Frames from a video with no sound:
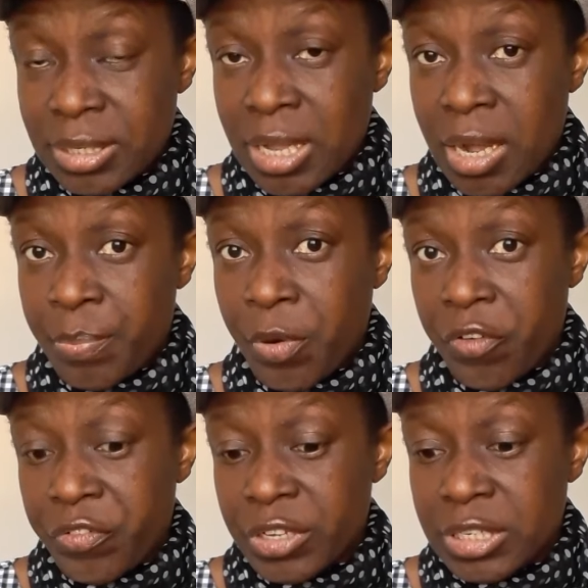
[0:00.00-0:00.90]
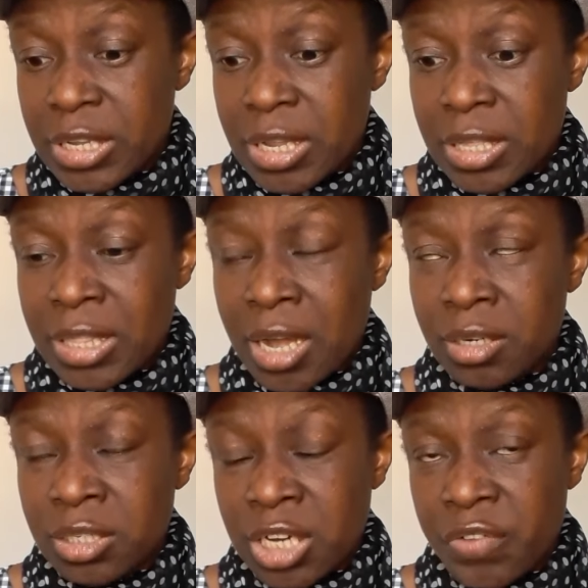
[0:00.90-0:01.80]
is a prophecy
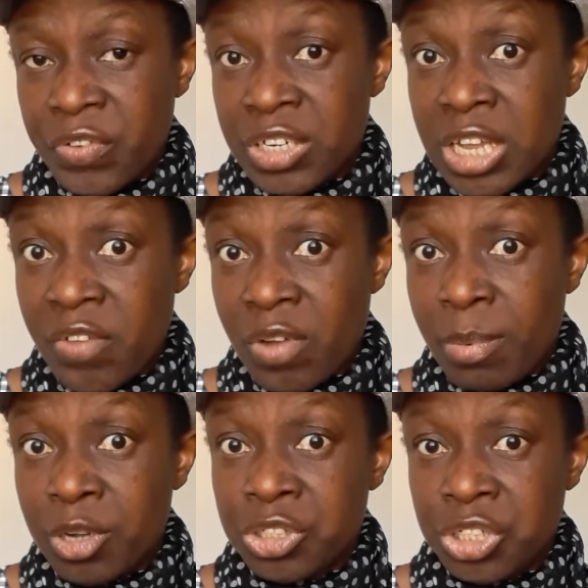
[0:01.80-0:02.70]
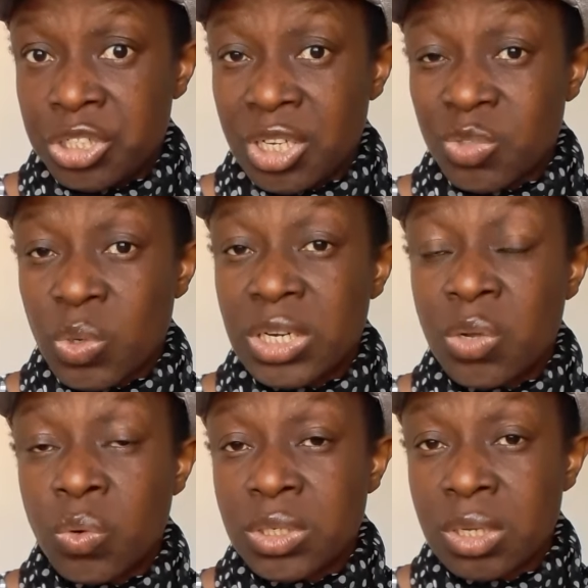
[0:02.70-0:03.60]
that David gave about Jesus when he
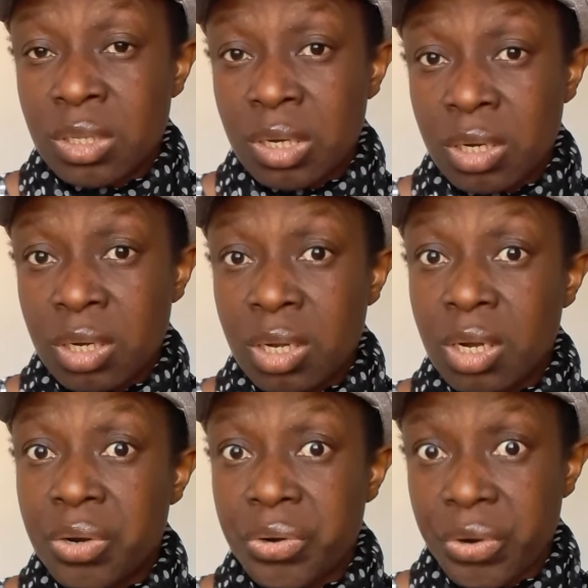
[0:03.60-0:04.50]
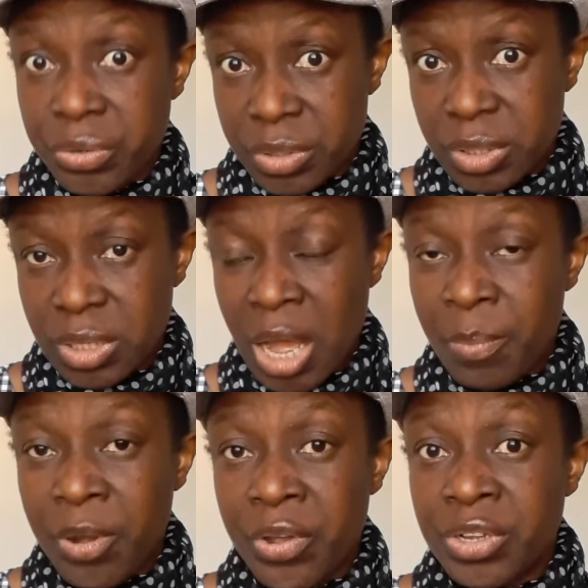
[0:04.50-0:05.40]
was on the cross,
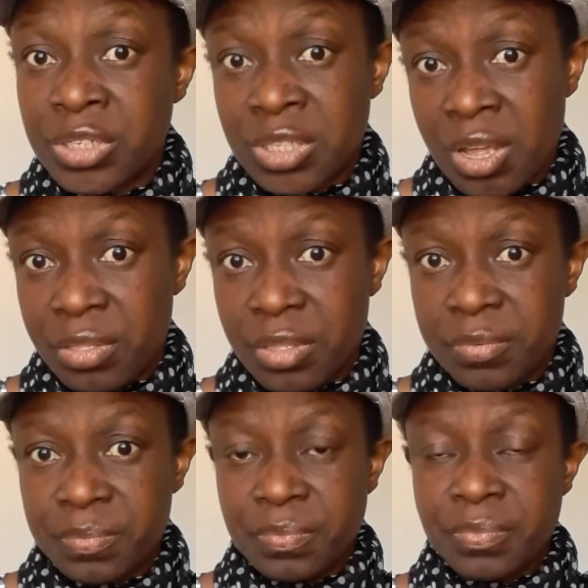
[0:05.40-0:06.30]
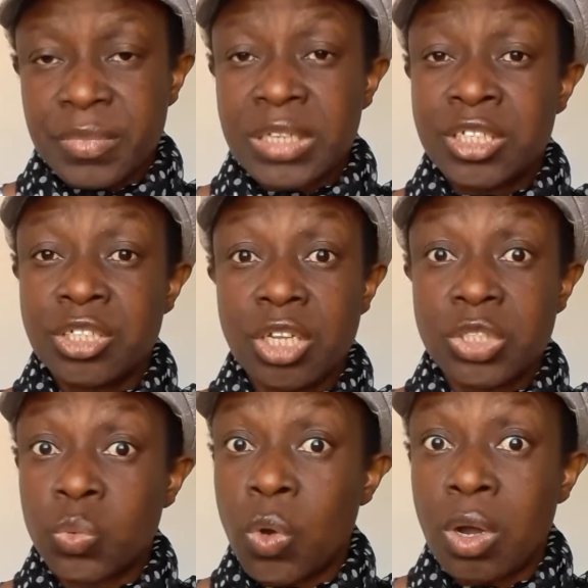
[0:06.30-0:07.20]
about his death.
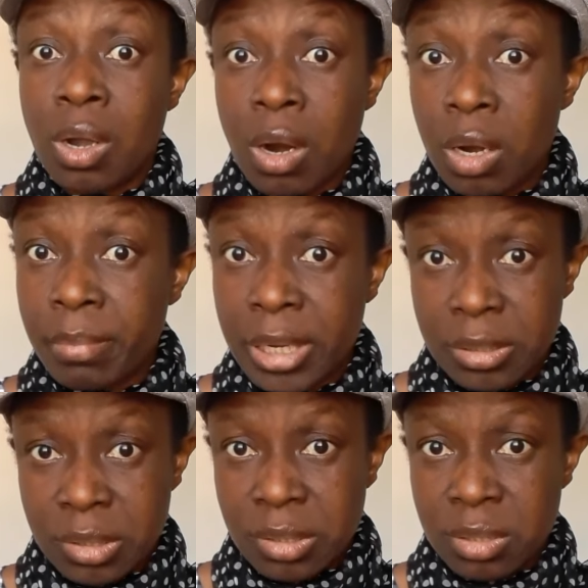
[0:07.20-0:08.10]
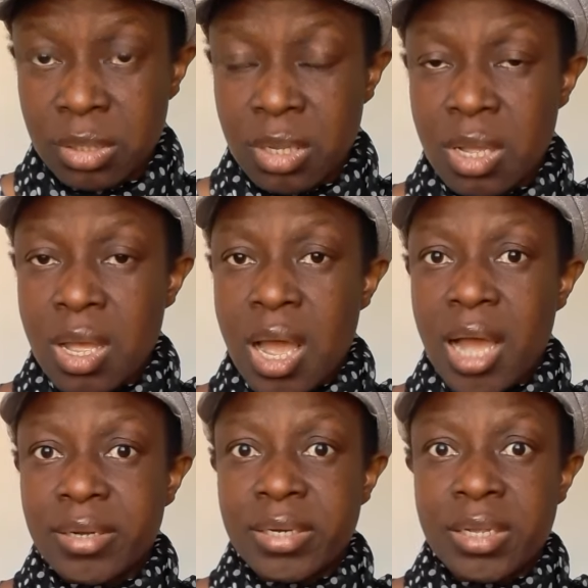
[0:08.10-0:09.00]
Jesus wore garments
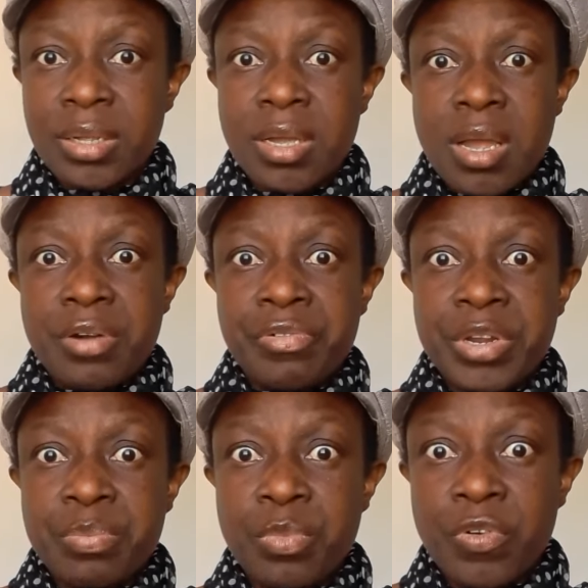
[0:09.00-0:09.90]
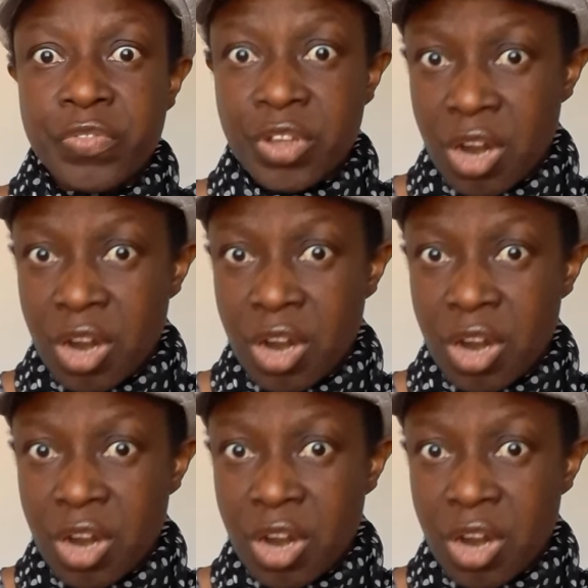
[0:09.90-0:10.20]
and they removed the